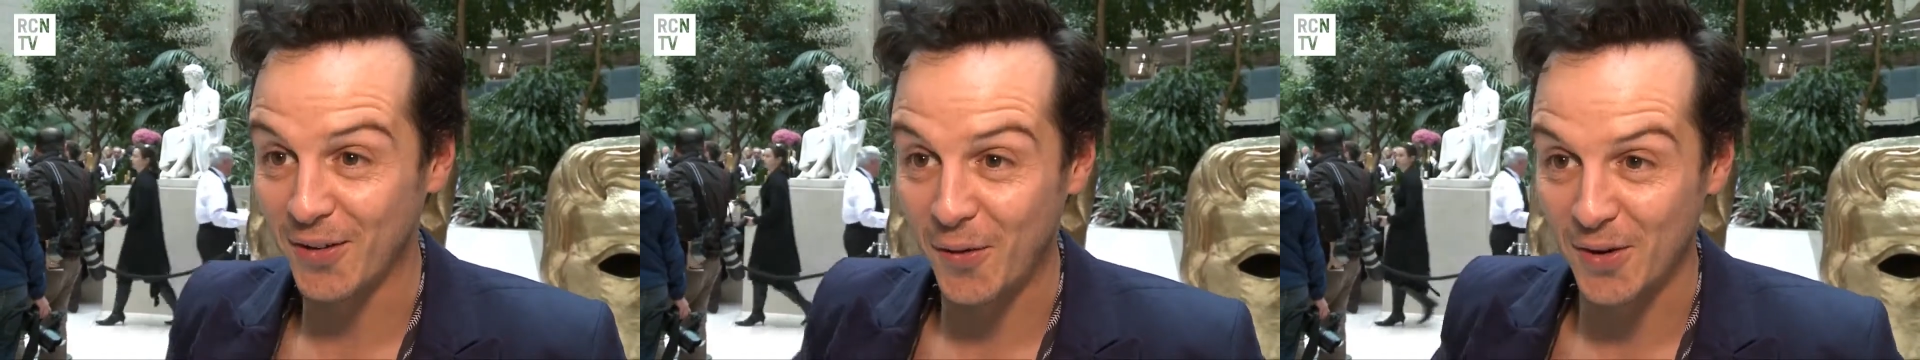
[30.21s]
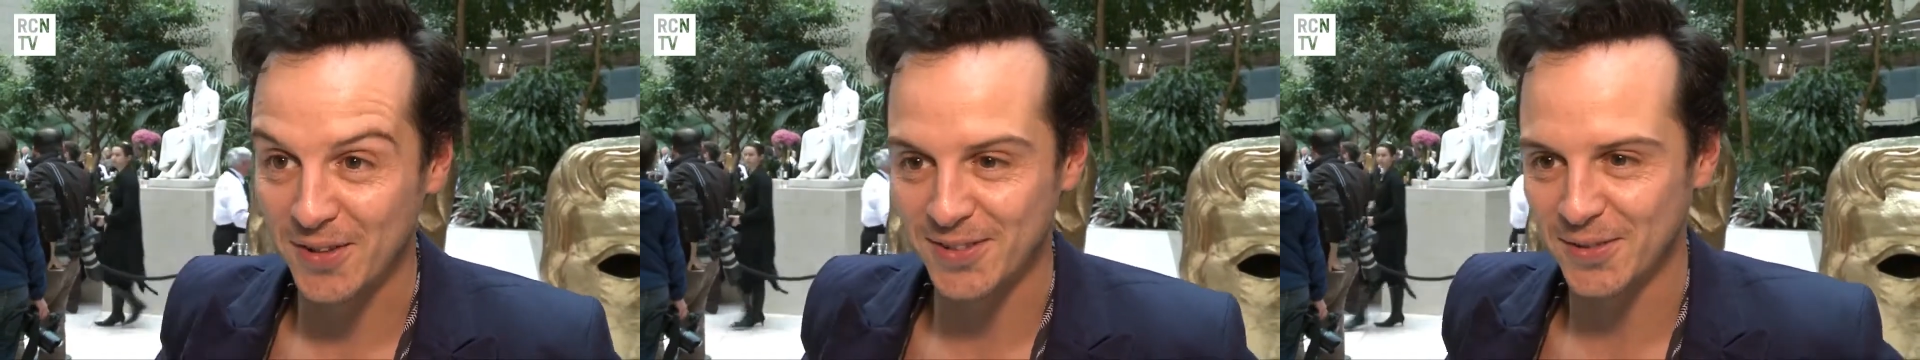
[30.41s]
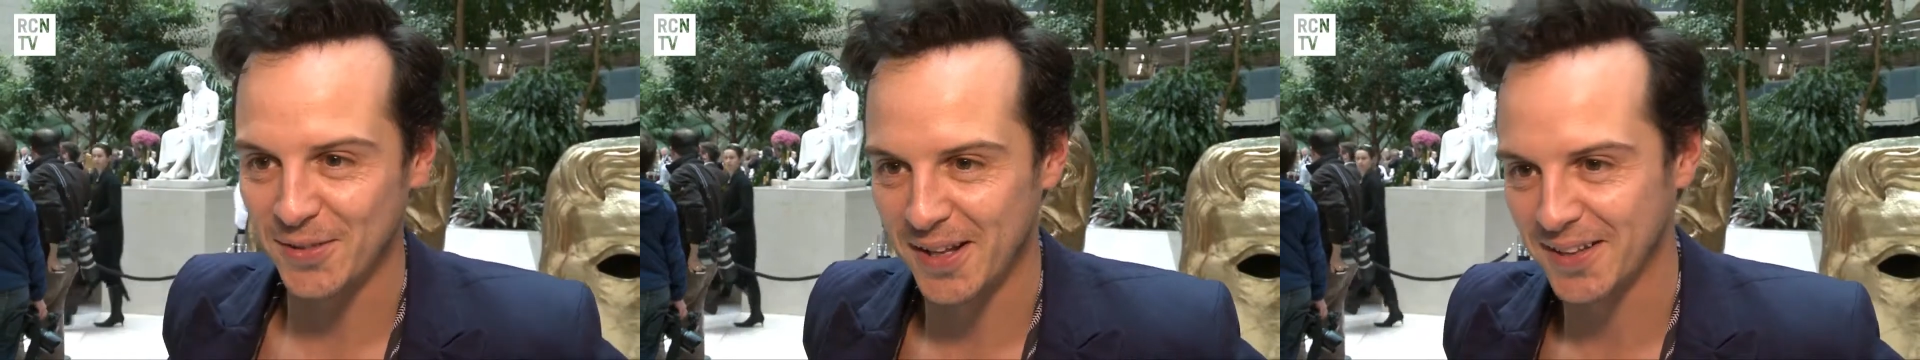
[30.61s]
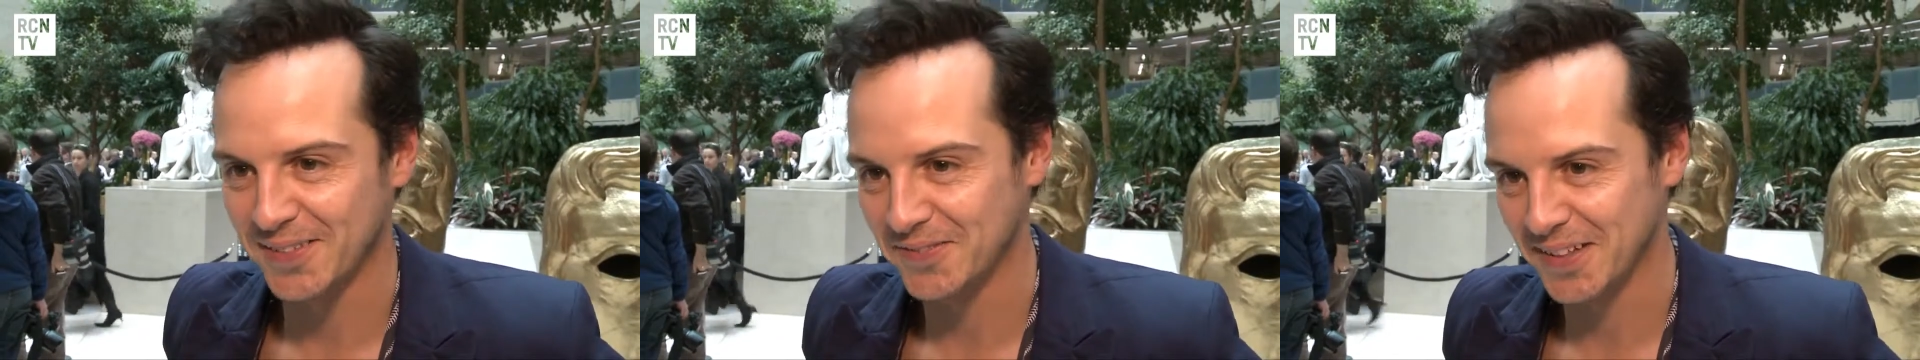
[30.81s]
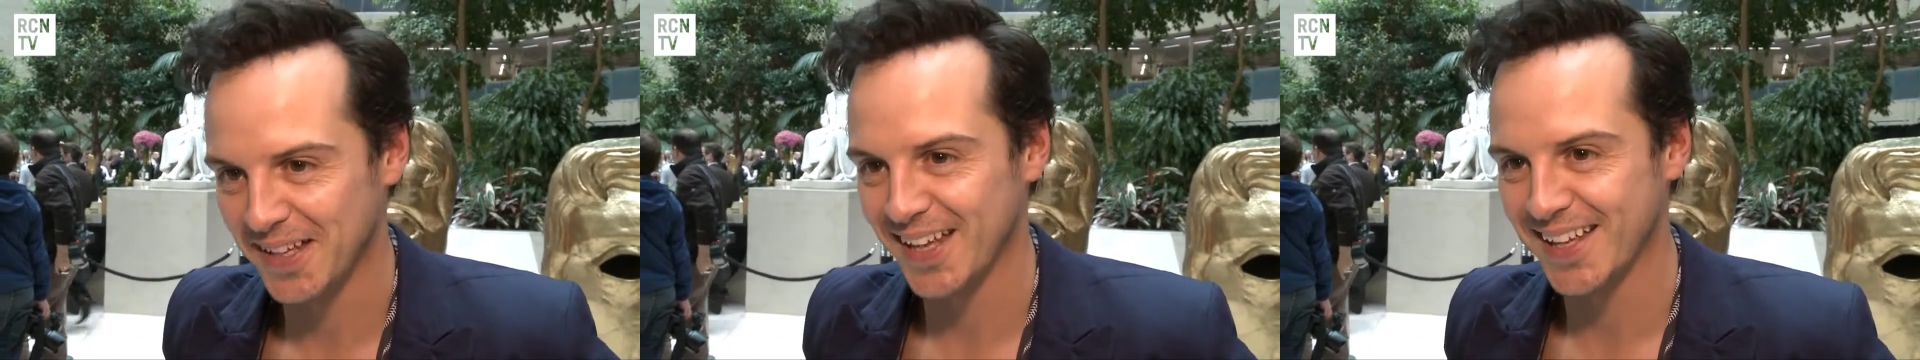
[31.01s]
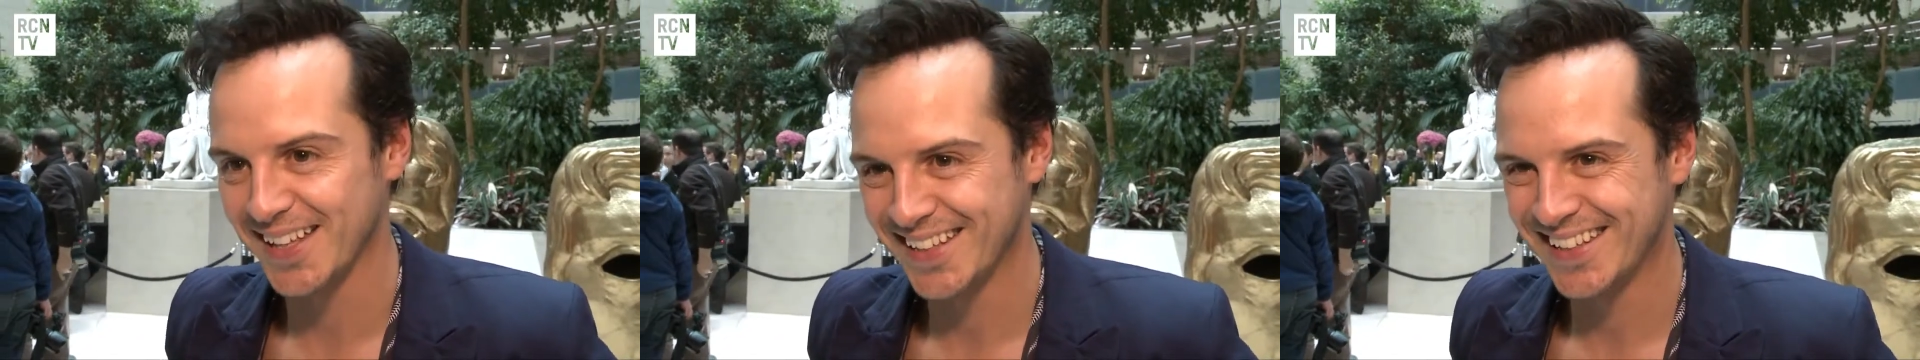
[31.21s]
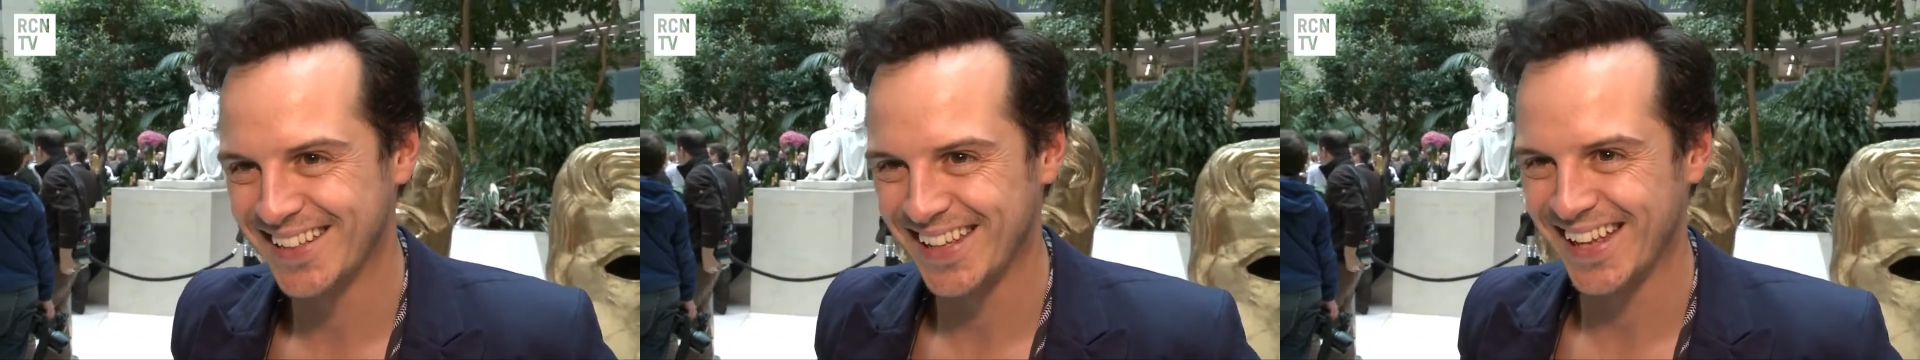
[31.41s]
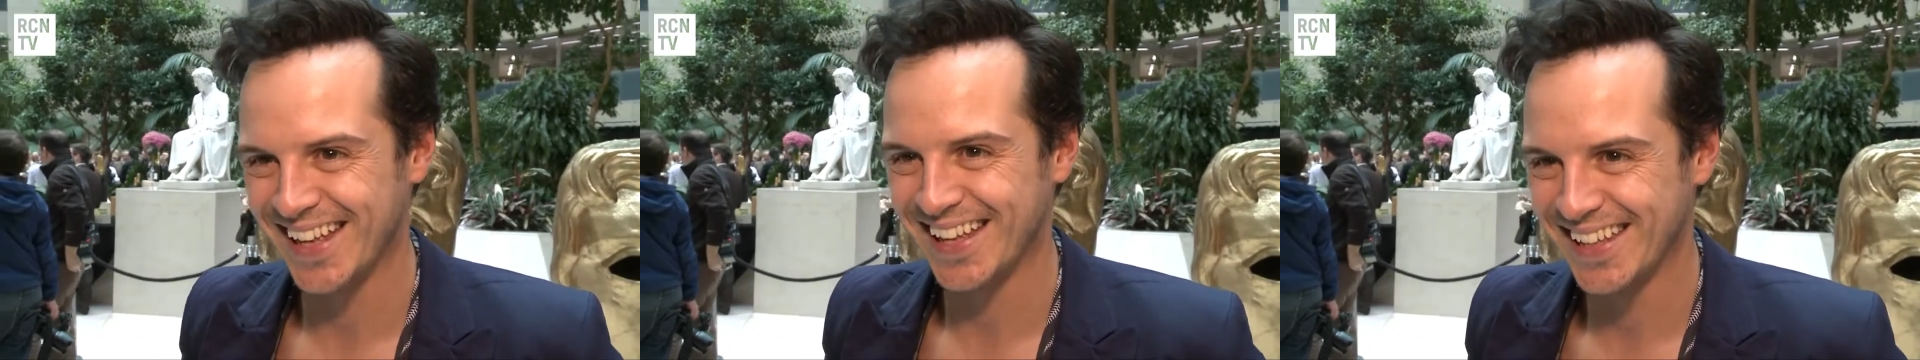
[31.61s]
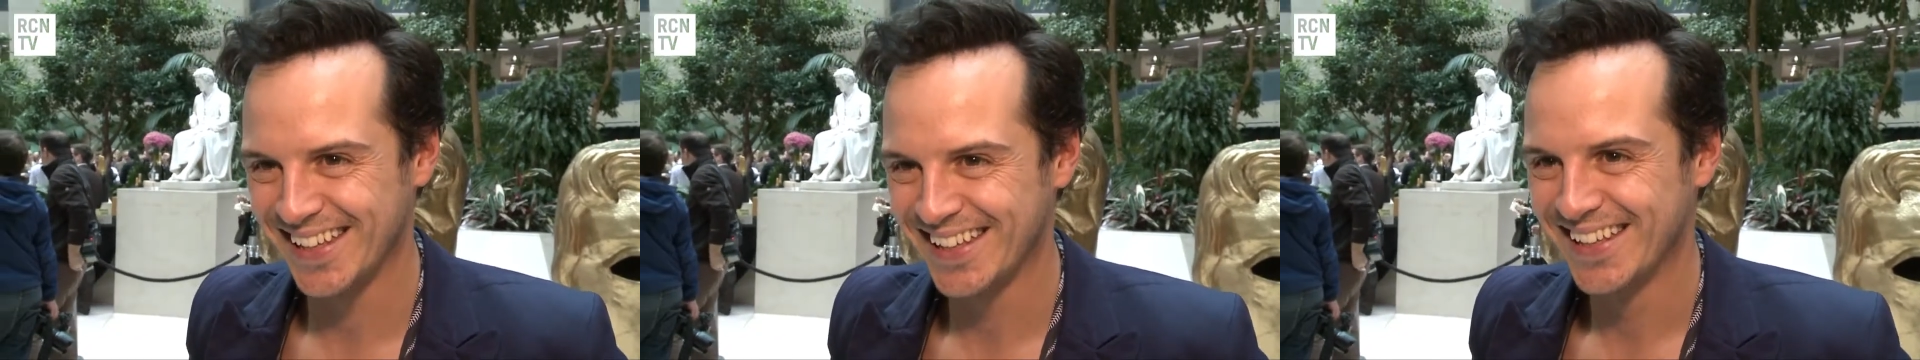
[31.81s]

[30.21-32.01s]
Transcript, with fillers: of course, as well. Yeah, yeah.